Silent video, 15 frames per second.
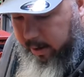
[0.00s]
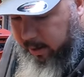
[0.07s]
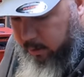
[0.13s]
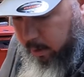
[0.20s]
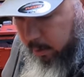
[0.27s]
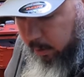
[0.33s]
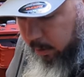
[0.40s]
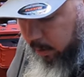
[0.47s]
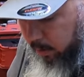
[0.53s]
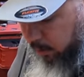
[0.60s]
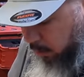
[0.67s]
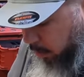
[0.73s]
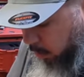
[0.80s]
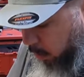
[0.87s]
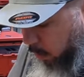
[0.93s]
That's what we'll do,
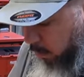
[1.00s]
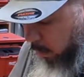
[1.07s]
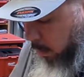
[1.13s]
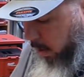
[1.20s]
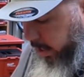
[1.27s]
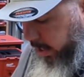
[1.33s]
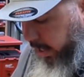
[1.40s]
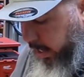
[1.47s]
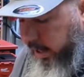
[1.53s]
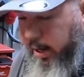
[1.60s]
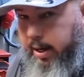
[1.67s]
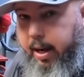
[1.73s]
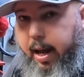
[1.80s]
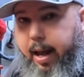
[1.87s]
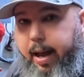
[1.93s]
is we'll go over one
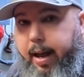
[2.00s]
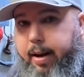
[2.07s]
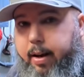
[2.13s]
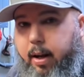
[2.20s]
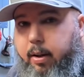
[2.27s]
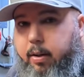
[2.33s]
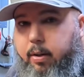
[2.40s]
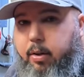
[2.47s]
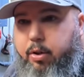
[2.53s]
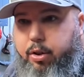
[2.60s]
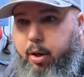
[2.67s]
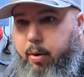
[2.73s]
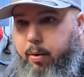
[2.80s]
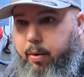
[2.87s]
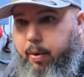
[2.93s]
key and I'll
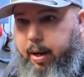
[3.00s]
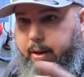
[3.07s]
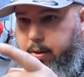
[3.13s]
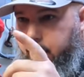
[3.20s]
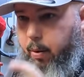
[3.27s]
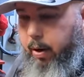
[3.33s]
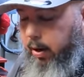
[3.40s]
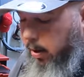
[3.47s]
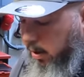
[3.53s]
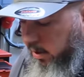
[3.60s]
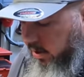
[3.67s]
show it torquing all